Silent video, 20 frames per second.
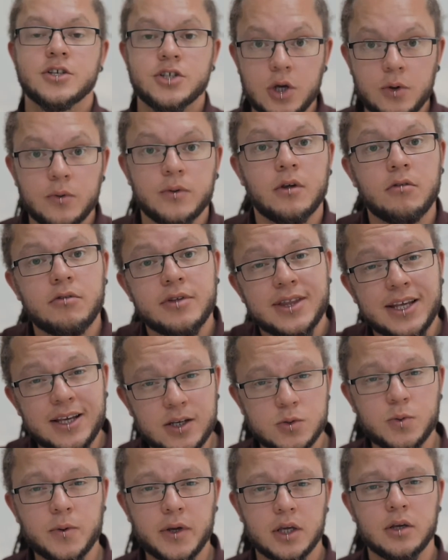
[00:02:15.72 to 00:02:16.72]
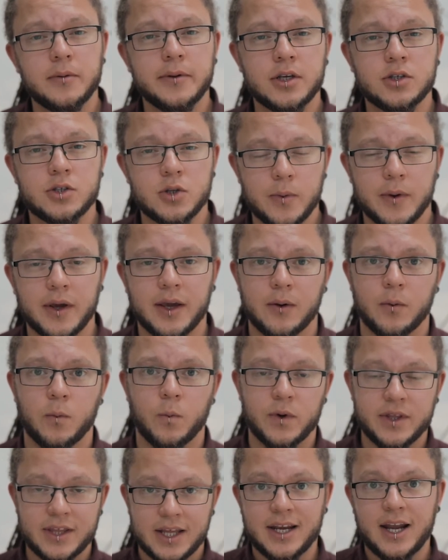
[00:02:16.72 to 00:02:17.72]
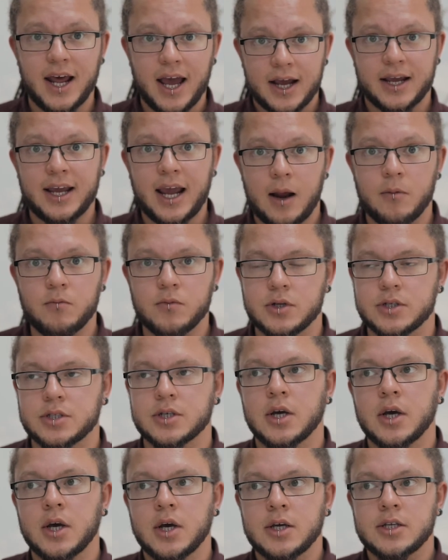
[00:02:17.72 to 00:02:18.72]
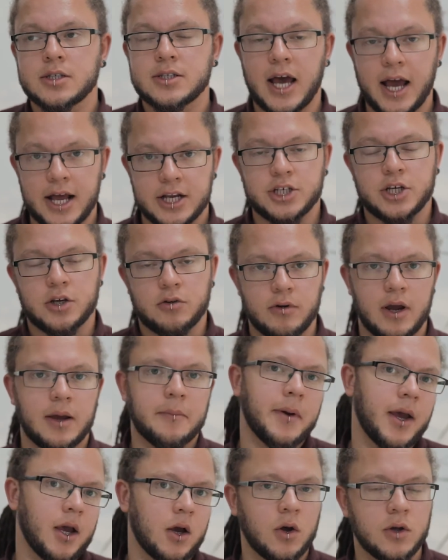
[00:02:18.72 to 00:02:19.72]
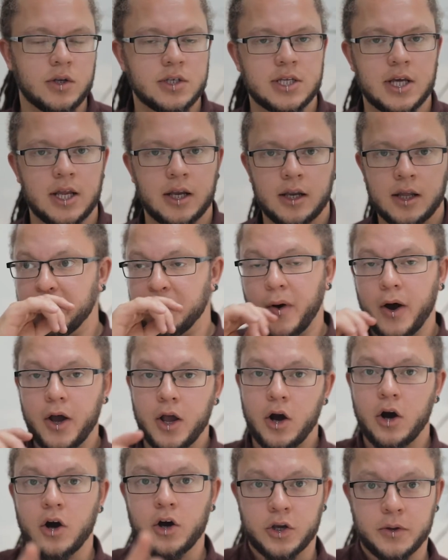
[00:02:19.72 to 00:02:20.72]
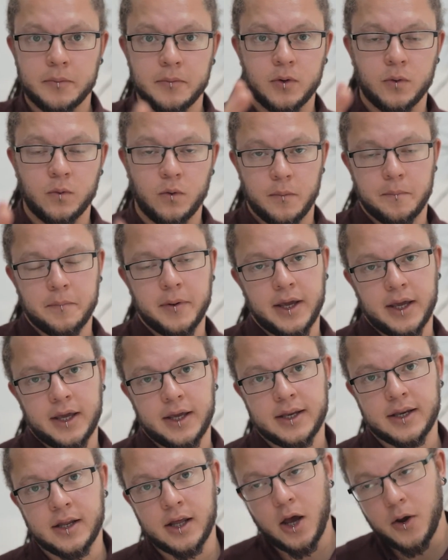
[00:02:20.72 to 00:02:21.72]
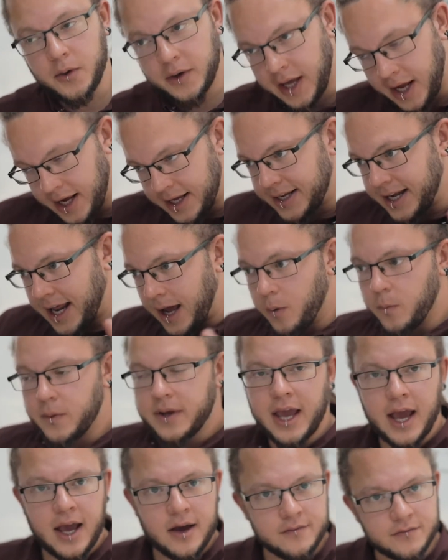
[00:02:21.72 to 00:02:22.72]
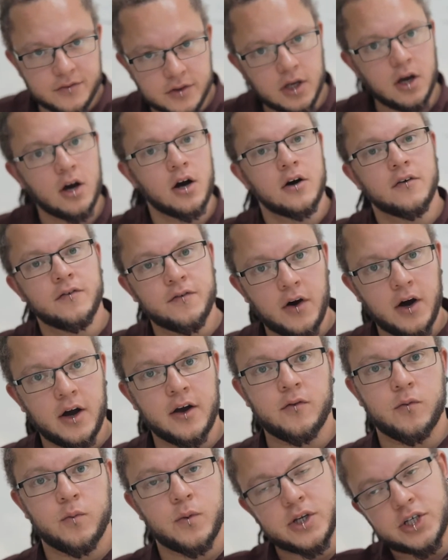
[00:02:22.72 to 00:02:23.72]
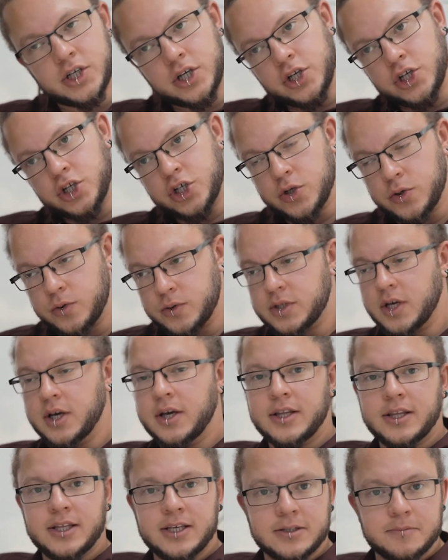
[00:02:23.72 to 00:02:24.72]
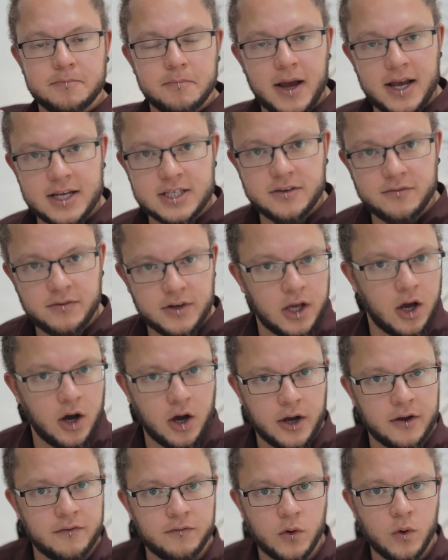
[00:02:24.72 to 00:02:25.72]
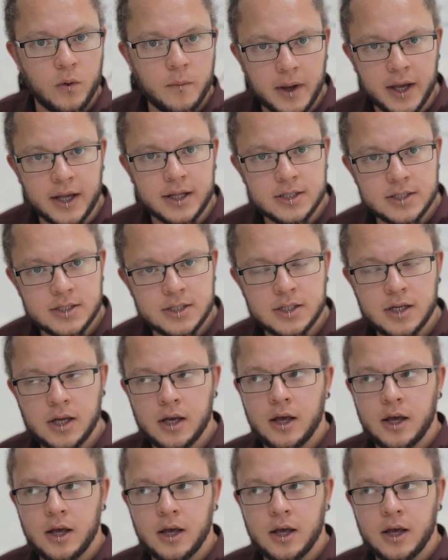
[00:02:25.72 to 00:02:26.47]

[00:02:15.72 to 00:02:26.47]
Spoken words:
So there are things we can be doing within our cameras to actually create better content. My argument would be, okay, now we have the R5 which can shoot these massively high formats.